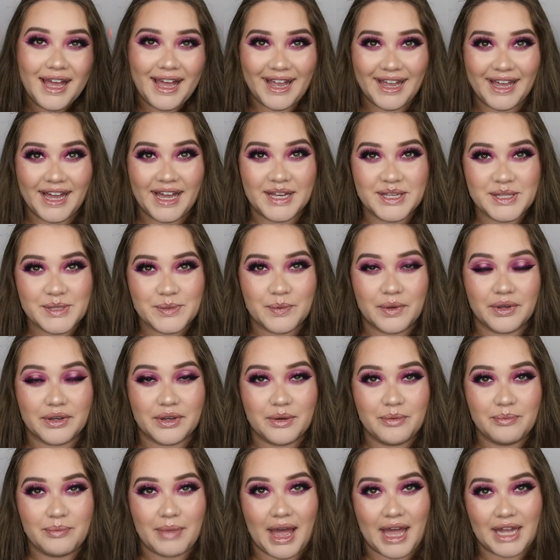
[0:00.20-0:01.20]
Hey guys,
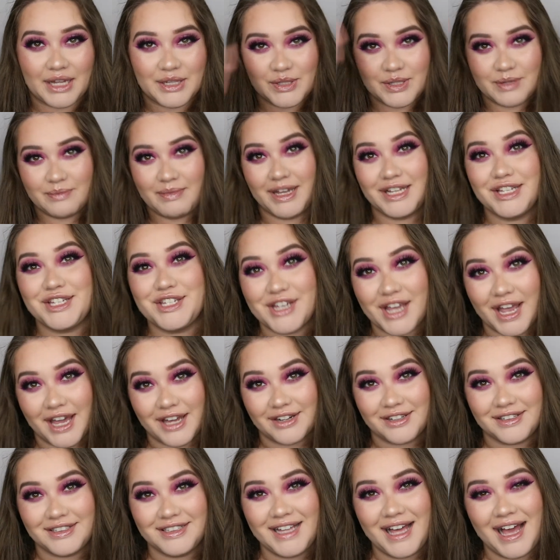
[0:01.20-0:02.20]
welcome back to my
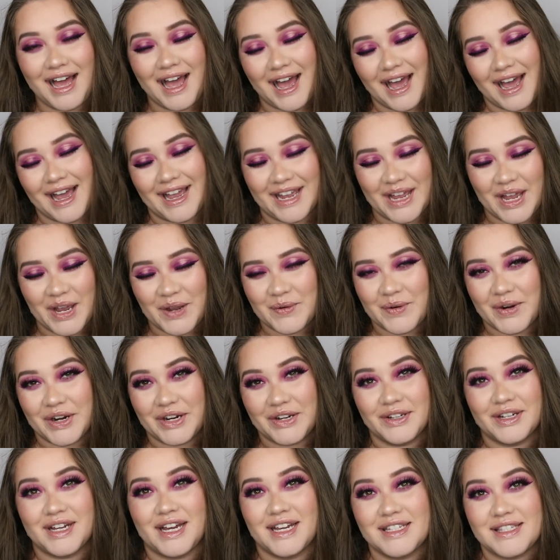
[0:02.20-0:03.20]
channel. Hi, how are
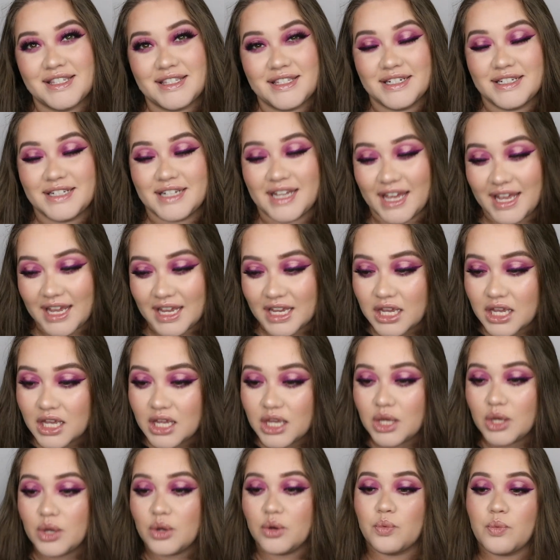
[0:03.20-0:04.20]
you guys today?
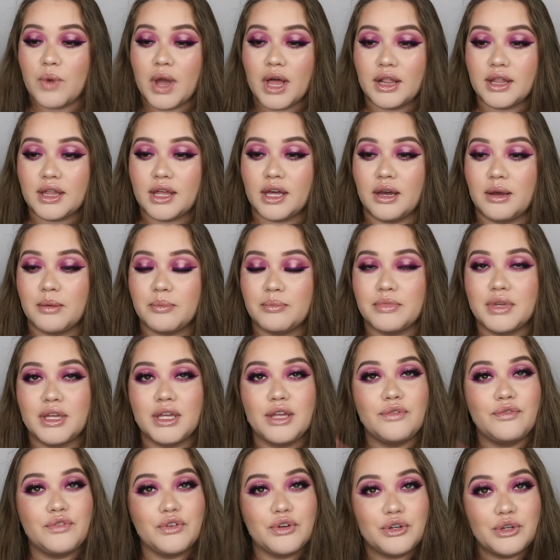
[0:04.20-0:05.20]
Welcome.
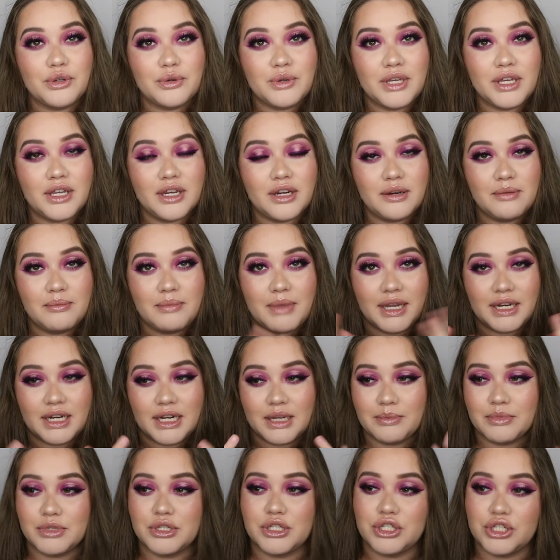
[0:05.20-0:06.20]
If you're new here, my
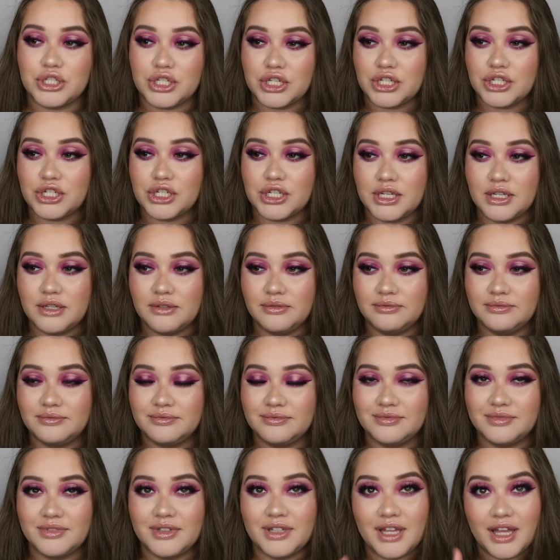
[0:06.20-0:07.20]
name is Gigi.
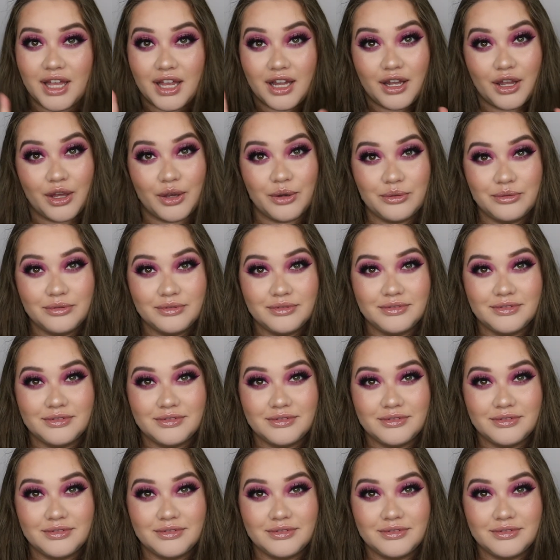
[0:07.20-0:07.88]
Hello.